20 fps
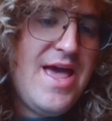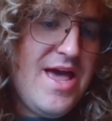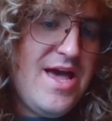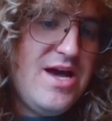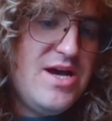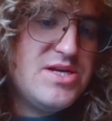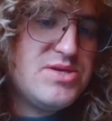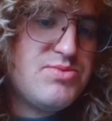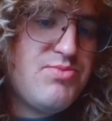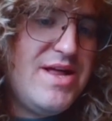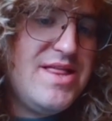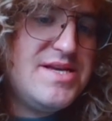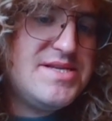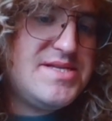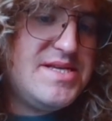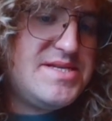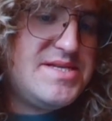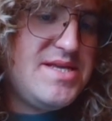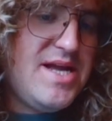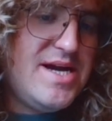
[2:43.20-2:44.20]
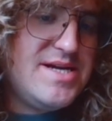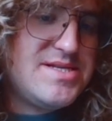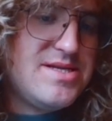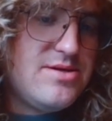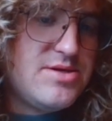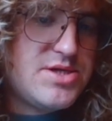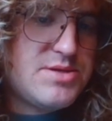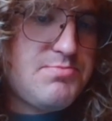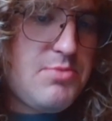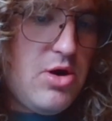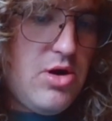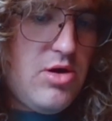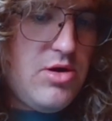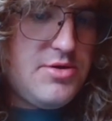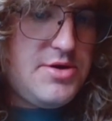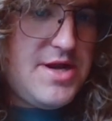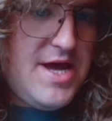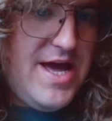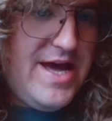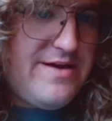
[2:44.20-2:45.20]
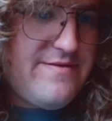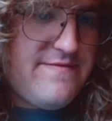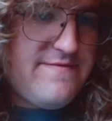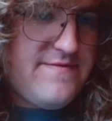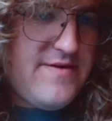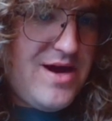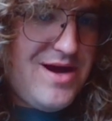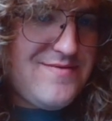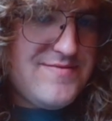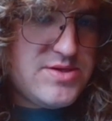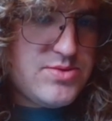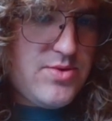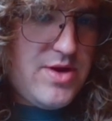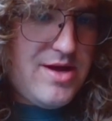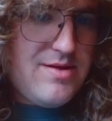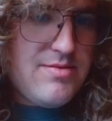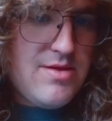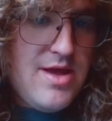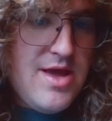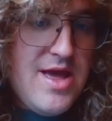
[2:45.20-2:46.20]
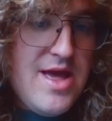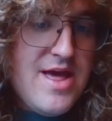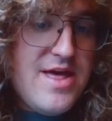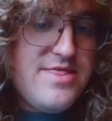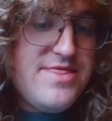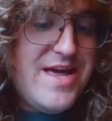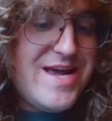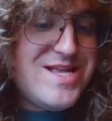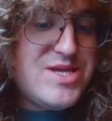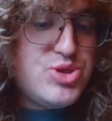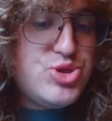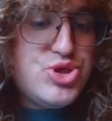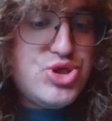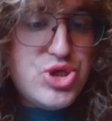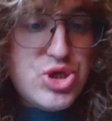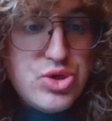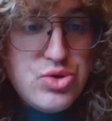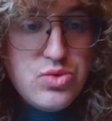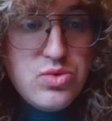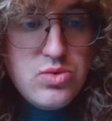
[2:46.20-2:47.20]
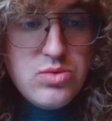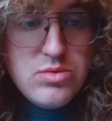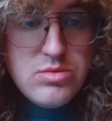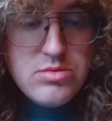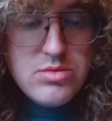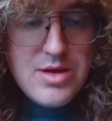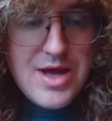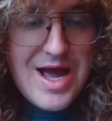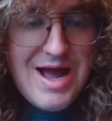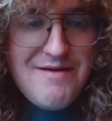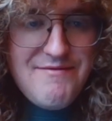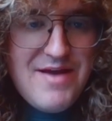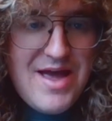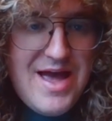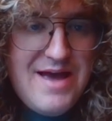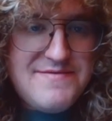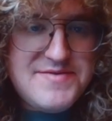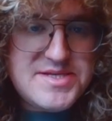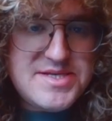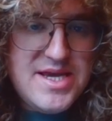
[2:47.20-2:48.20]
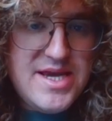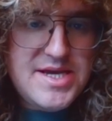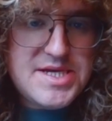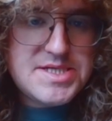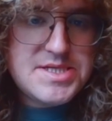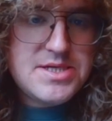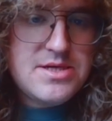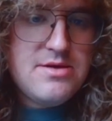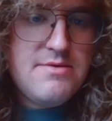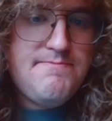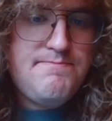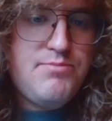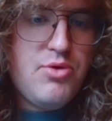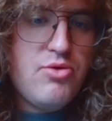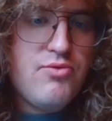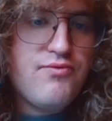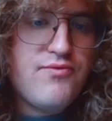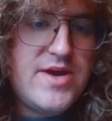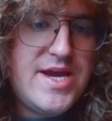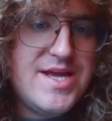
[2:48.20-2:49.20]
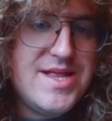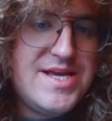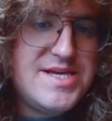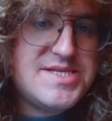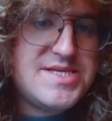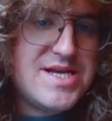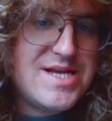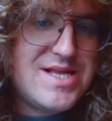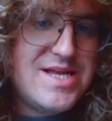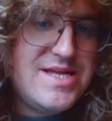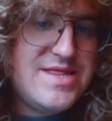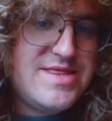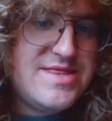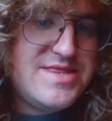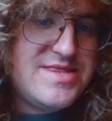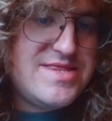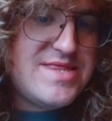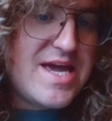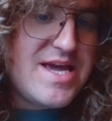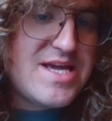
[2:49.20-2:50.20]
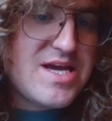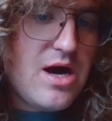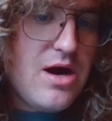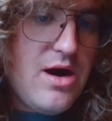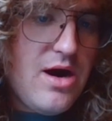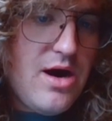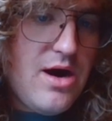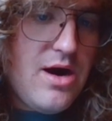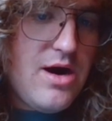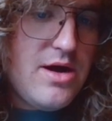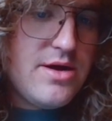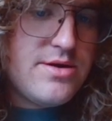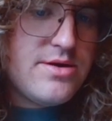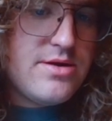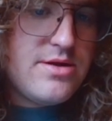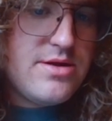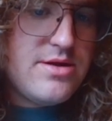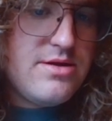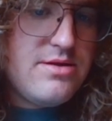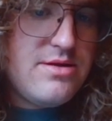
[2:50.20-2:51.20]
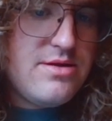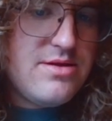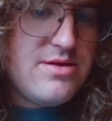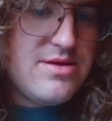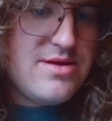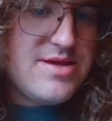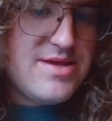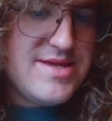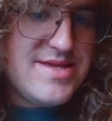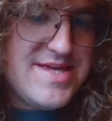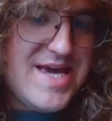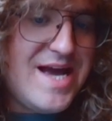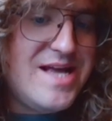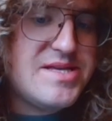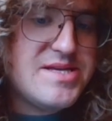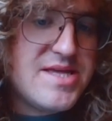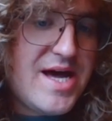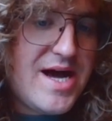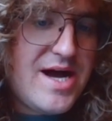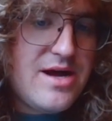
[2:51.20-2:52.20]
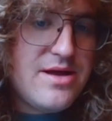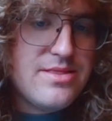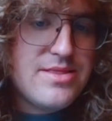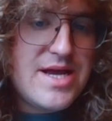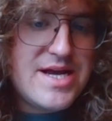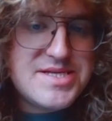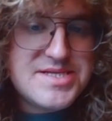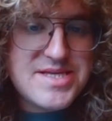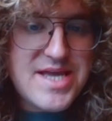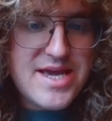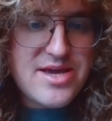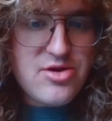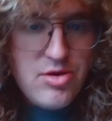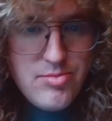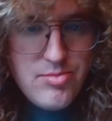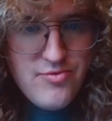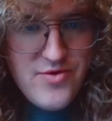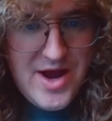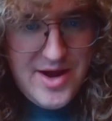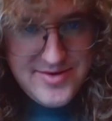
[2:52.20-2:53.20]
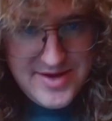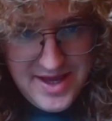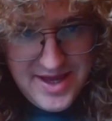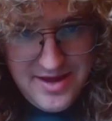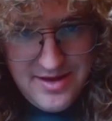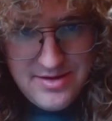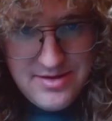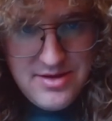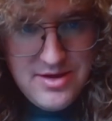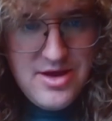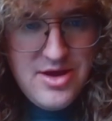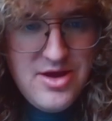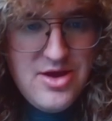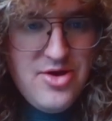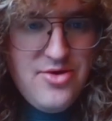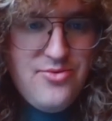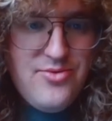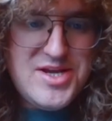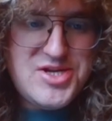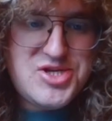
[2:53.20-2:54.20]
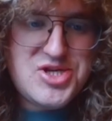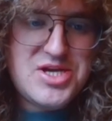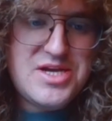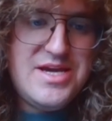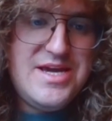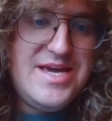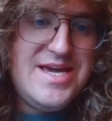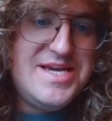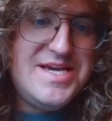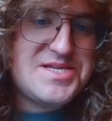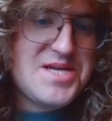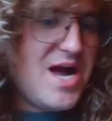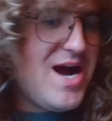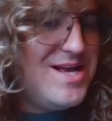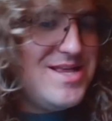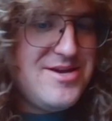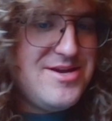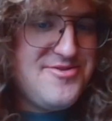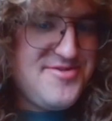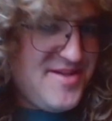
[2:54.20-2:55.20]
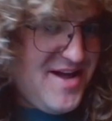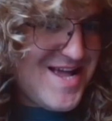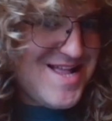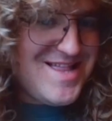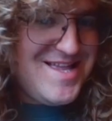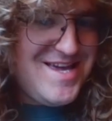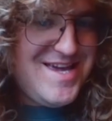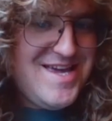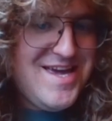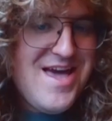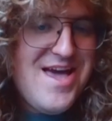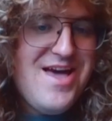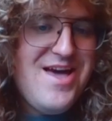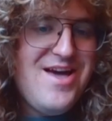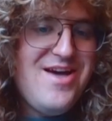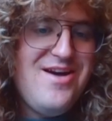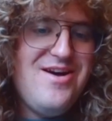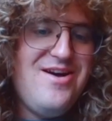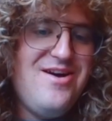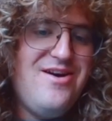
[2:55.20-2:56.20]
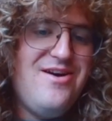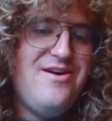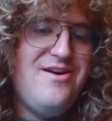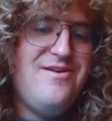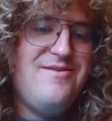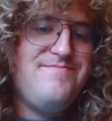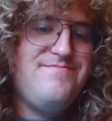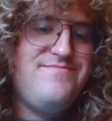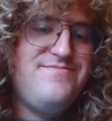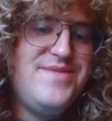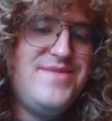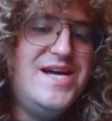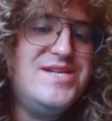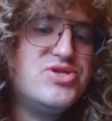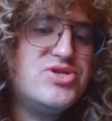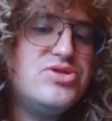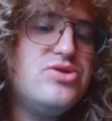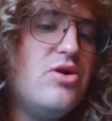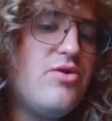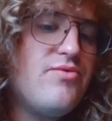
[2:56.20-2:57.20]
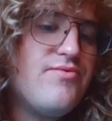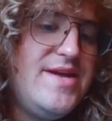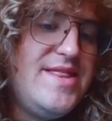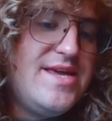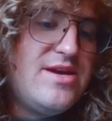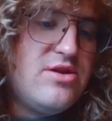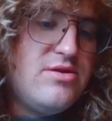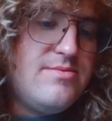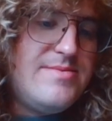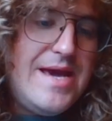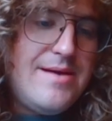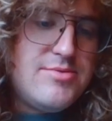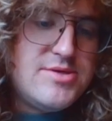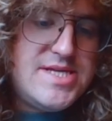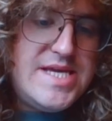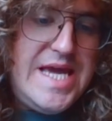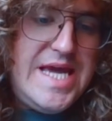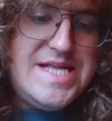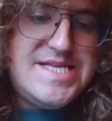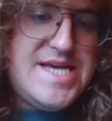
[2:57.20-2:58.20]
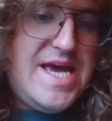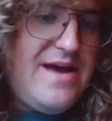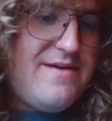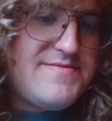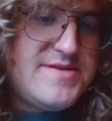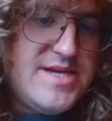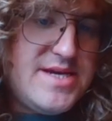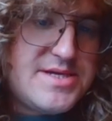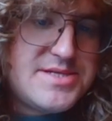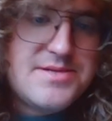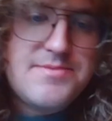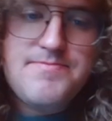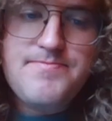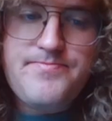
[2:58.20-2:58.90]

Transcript: as well as this nice little spot on F5 as well. They do have F6, but realistically, they can't get to that unless they come around here, which is highly unlikely. They're just not really going to be able to get to F6.